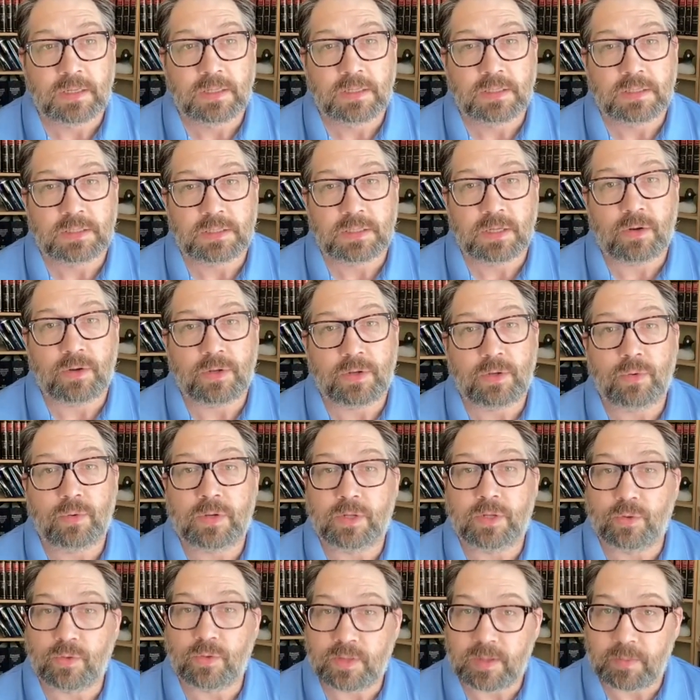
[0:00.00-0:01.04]
So you'll
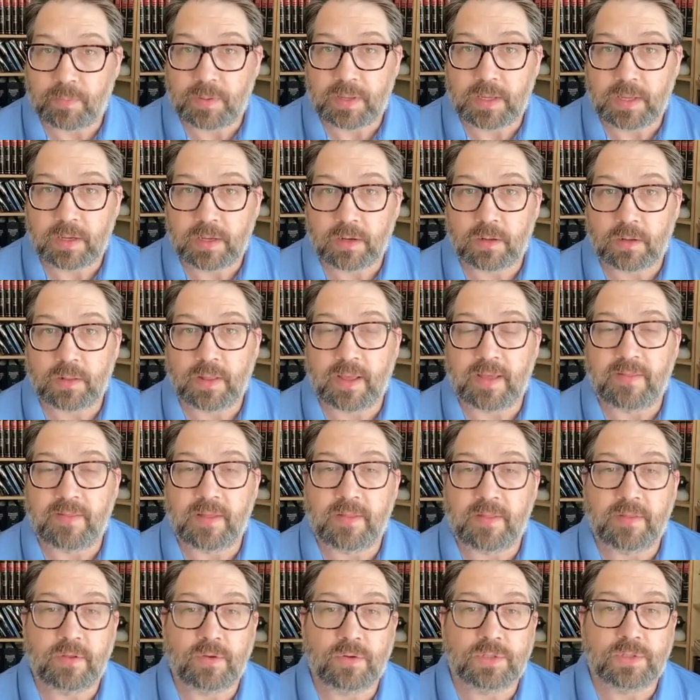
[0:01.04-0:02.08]
do the appeal, and
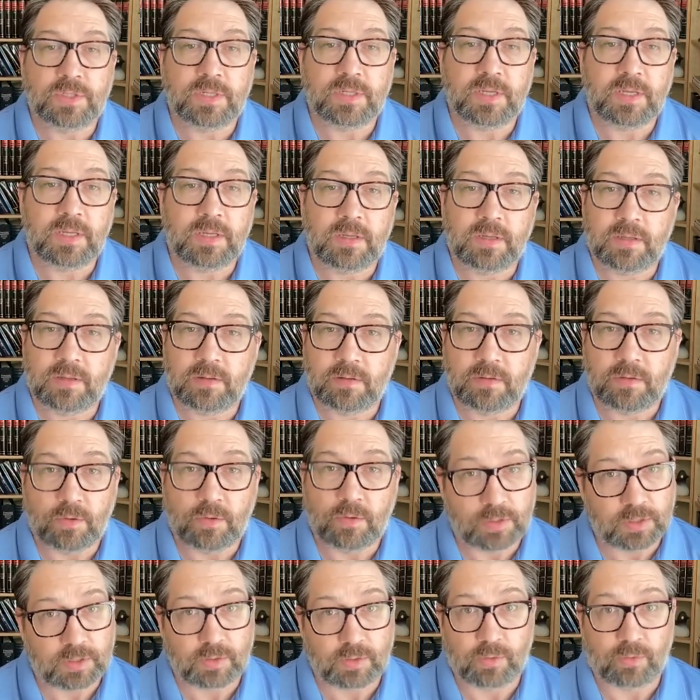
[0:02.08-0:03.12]
then usually you
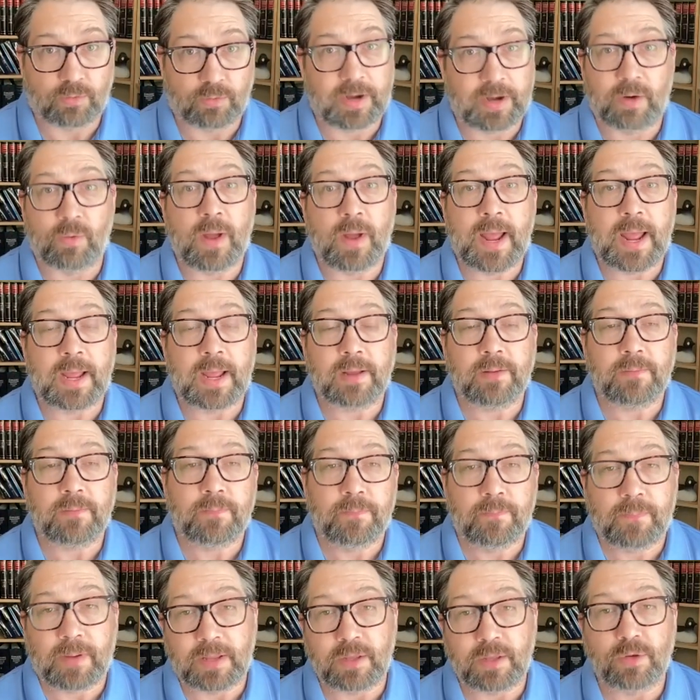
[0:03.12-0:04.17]
could do it right away,
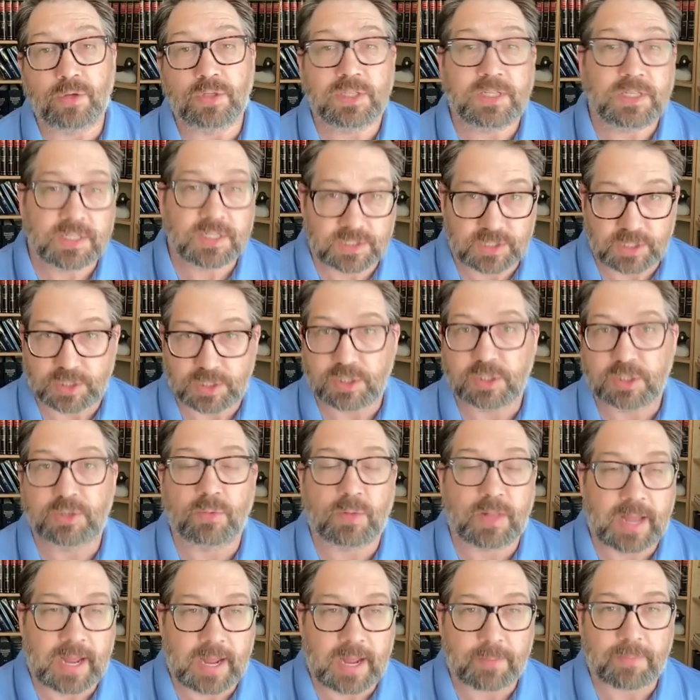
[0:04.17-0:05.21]
but usually decisions
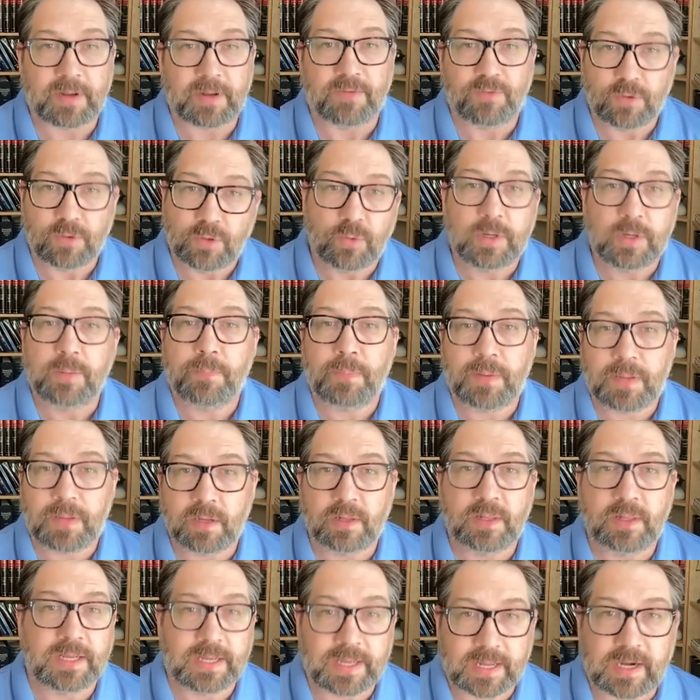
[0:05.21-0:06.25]
will happen. If you do an
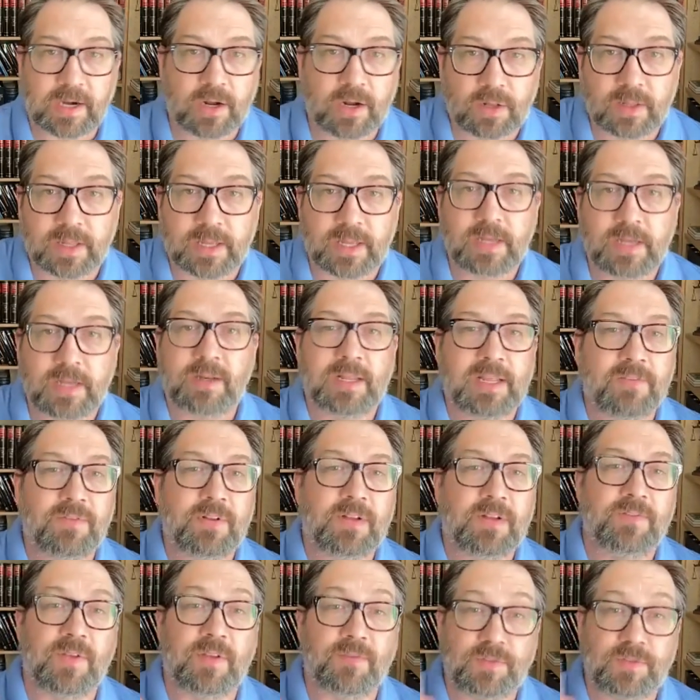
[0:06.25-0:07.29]
appeal and get it all in, even
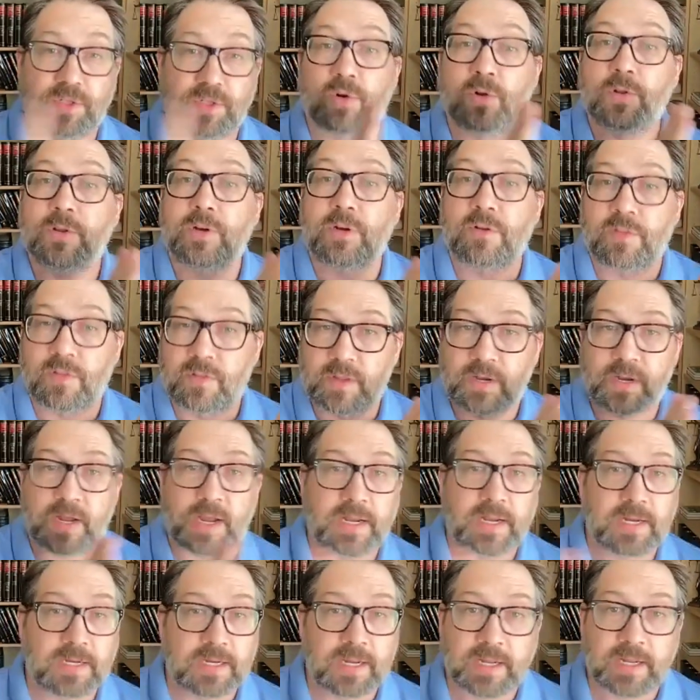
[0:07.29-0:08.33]
if it's earlier than the
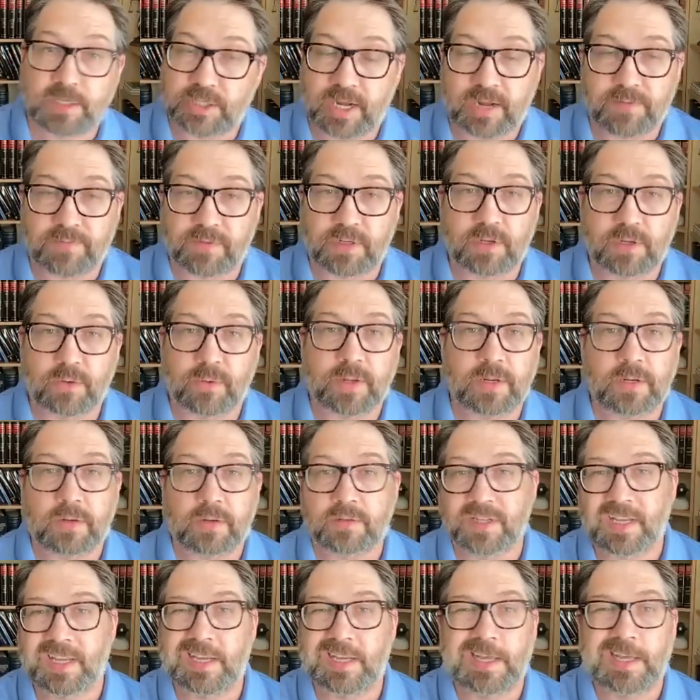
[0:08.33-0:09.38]
90 days you have to do it,
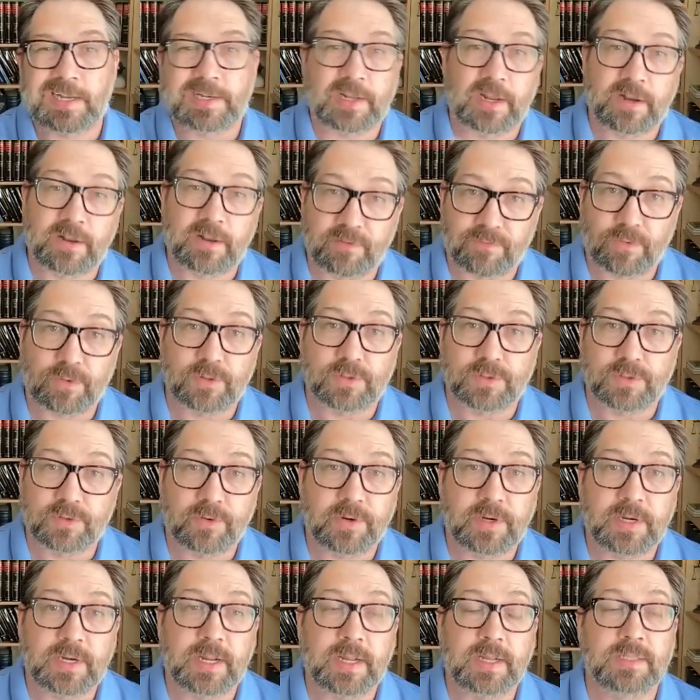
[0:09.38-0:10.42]
say you get it done in the first
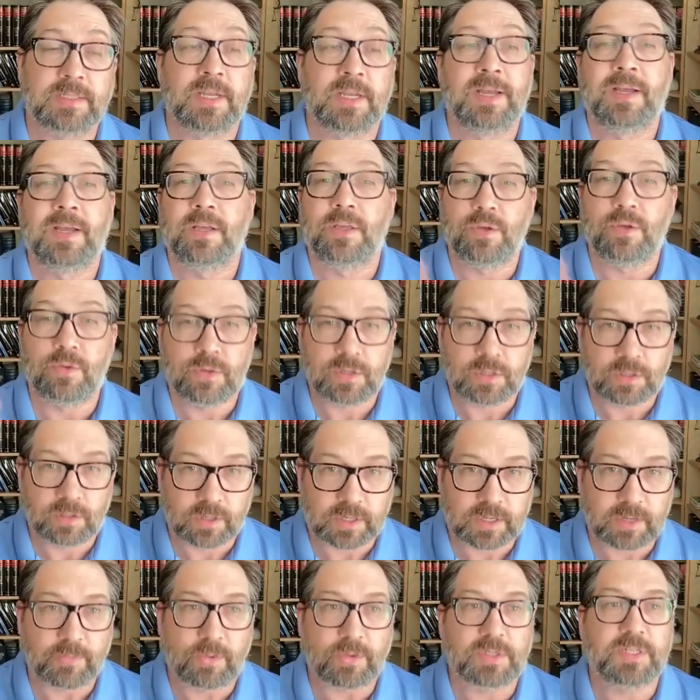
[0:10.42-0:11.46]
30 days, you could
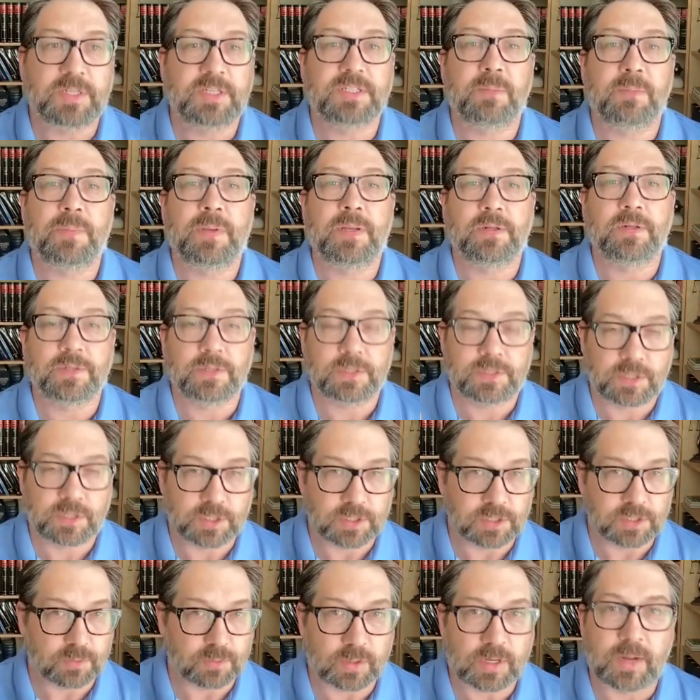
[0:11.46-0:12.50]
look at most of these appeal
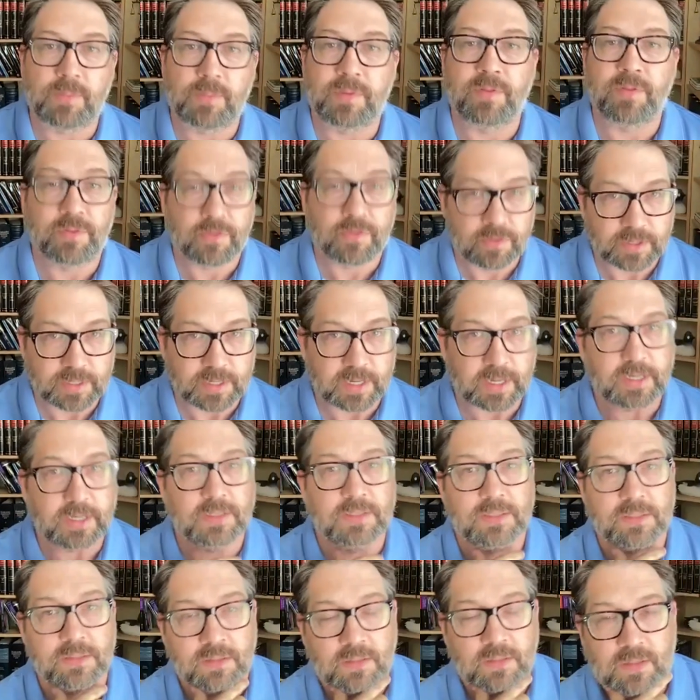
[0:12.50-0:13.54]
decisions will come in 30
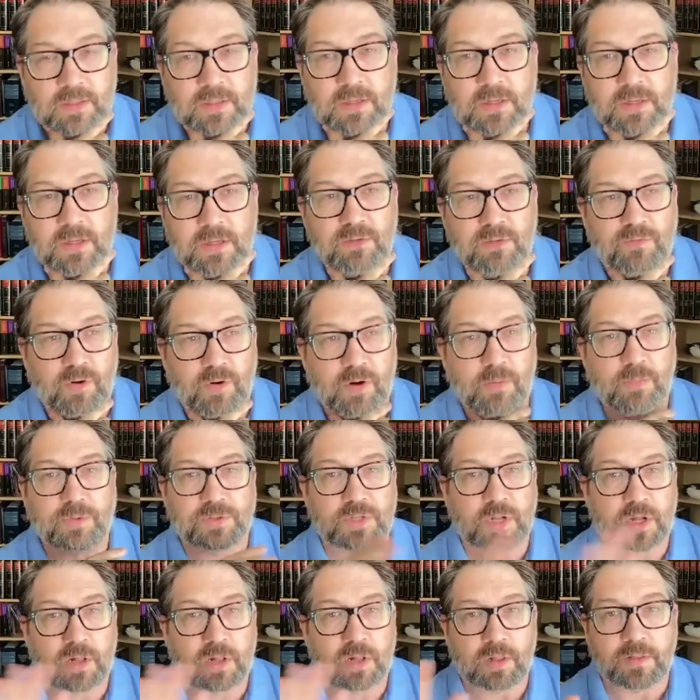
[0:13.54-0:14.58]
days for
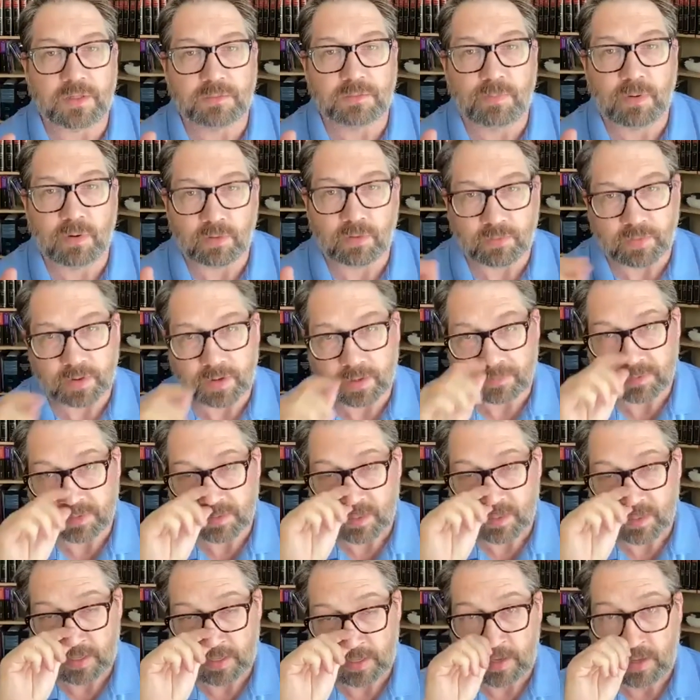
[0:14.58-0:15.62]
almost all of these programs.
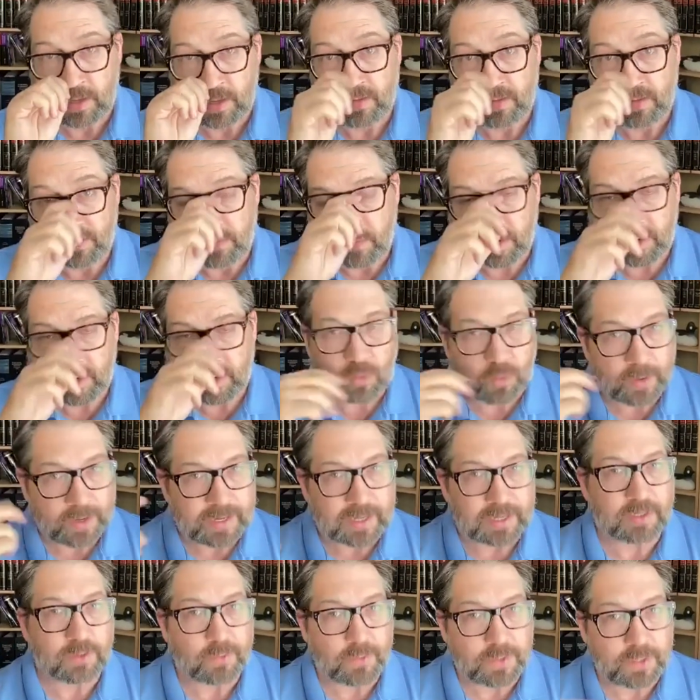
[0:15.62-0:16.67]
They're very quick
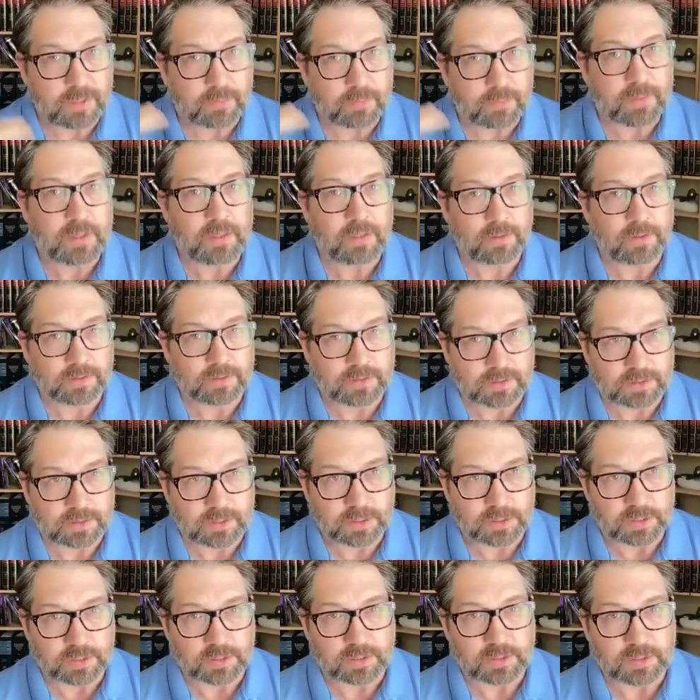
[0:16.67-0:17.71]
at doing appeal
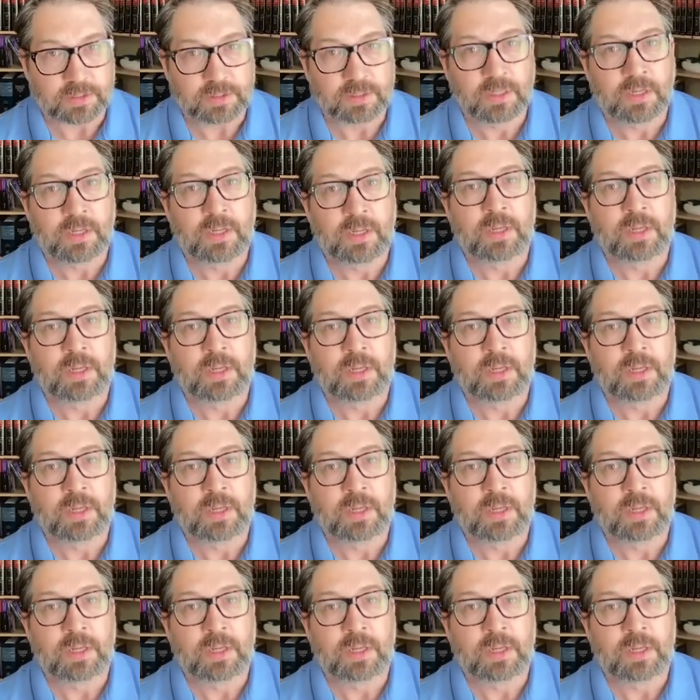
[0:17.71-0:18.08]
decisions.